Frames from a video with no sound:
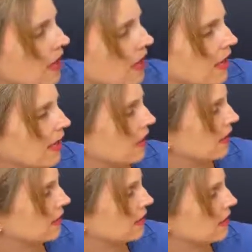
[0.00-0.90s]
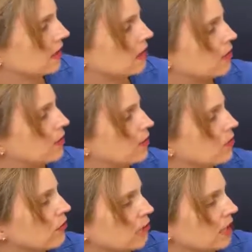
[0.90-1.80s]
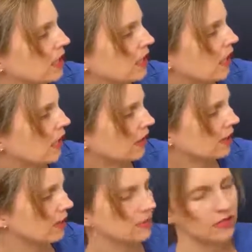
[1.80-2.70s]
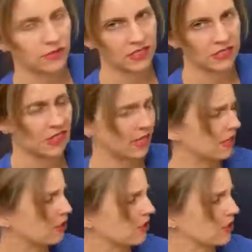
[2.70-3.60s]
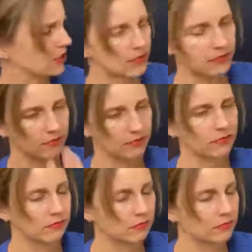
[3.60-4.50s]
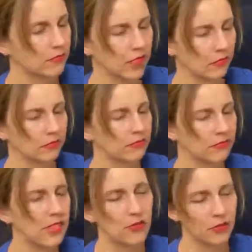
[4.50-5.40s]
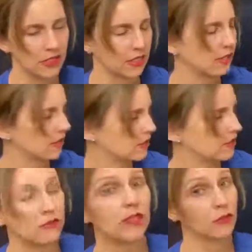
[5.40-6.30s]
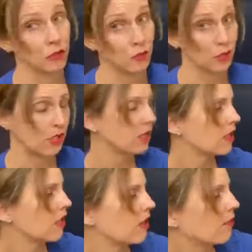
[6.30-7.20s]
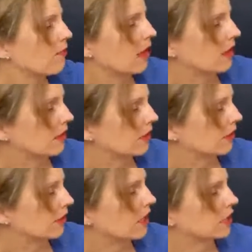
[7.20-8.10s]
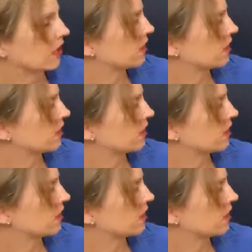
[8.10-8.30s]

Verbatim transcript: and the beautiful peacock next to a snake, which is, you know, interesting and a little spooky, but gosh, it